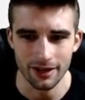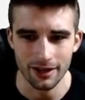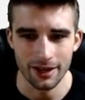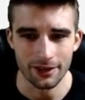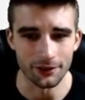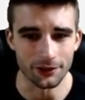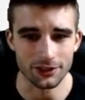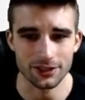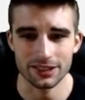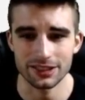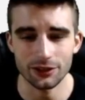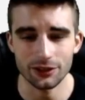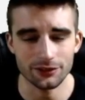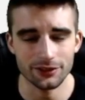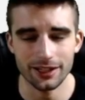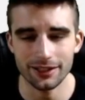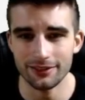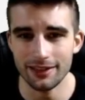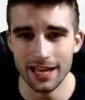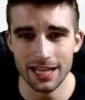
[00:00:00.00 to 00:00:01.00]
They're still
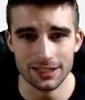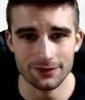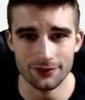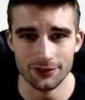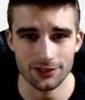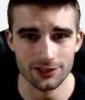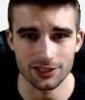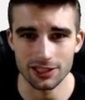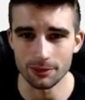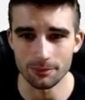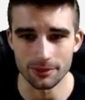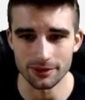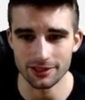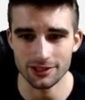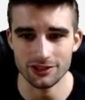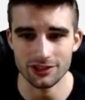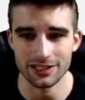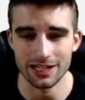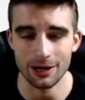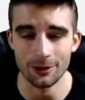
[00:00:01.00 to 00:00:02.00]
dead last versus the
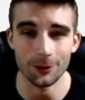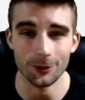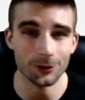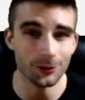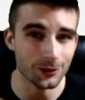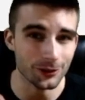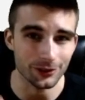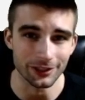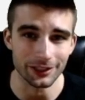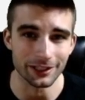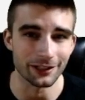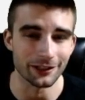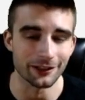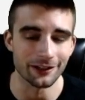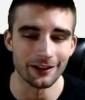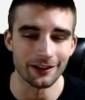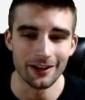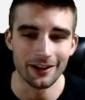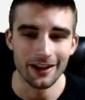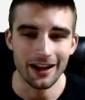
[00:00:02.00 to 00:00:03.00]
position. Now, earlier in the
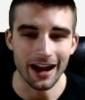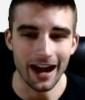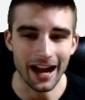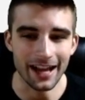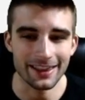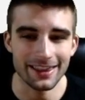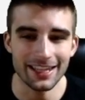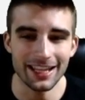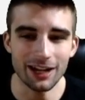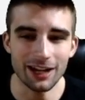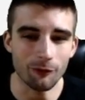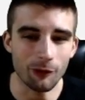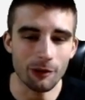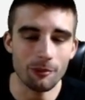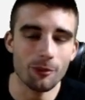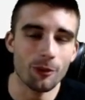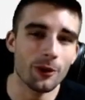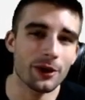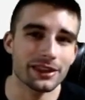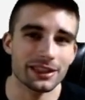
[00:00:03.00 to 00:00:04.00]
year, I think at one
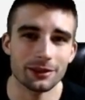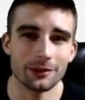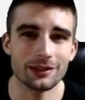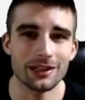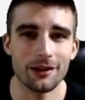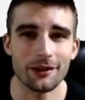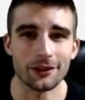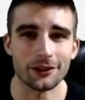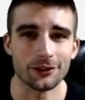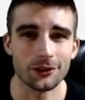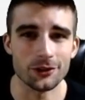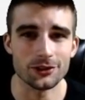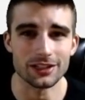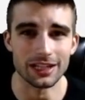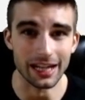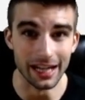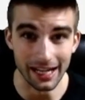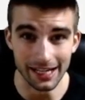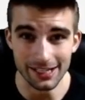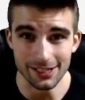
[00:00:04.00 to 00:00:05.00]
point they were allowing close
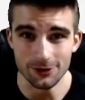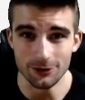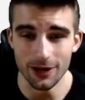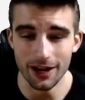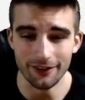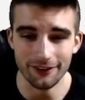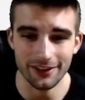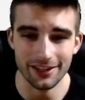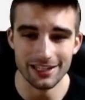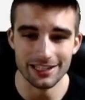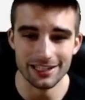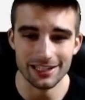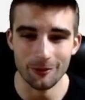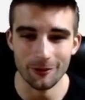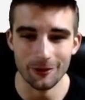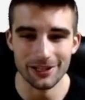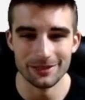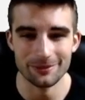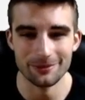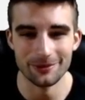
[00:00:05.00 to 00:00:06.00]
to 80 DraftKings
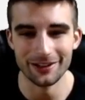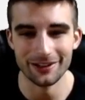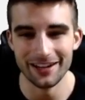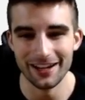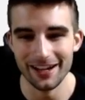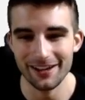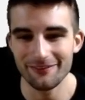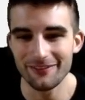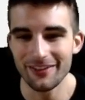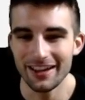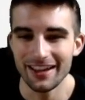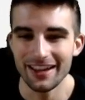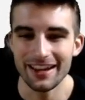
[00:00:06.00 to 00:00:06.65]
points per game.